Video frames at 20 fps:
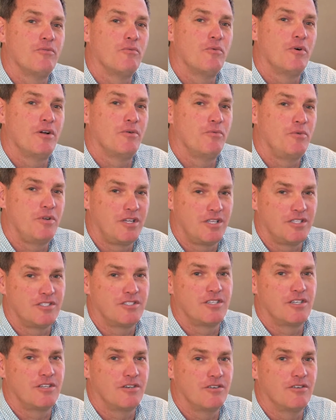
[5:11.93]
what we
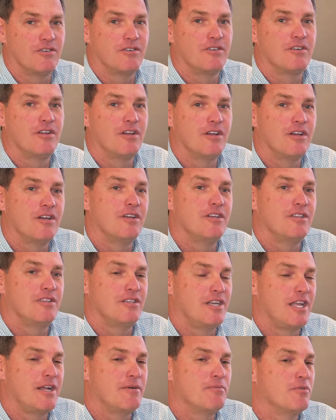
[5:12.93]
consider in the
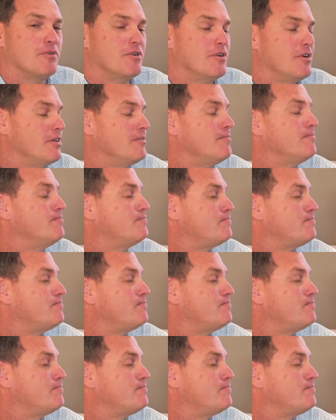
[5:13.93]
neighborhood.